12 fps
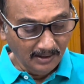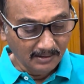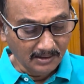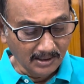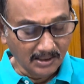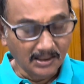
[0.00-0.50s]

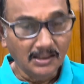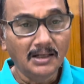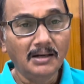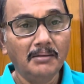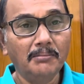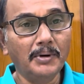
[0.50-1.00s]
the
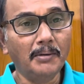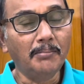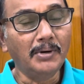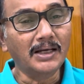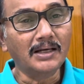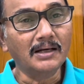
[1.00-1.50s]

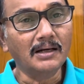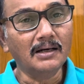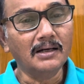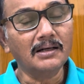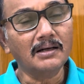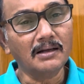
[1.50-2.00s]
public,
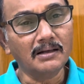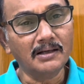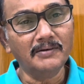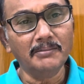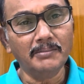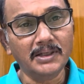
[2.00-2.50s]

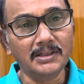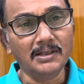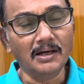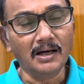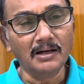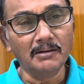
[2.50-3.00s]
given by the
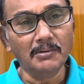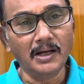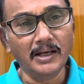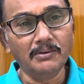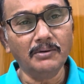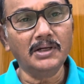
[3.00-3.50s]
Honorable
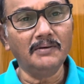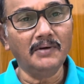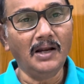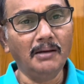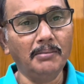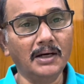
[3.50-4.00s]
High Court of
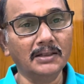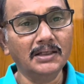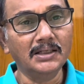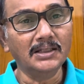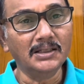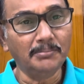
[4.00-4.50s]
Allahabad
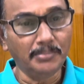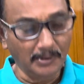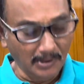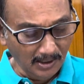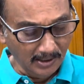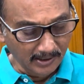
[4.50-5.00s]
in the
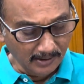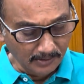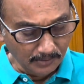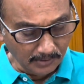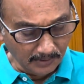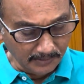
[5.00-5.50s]
bill in
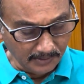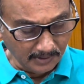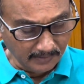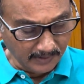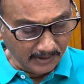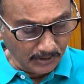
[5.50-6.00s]

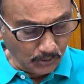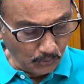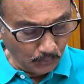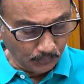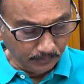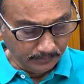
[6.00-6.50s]

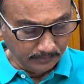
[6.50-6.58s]
2022.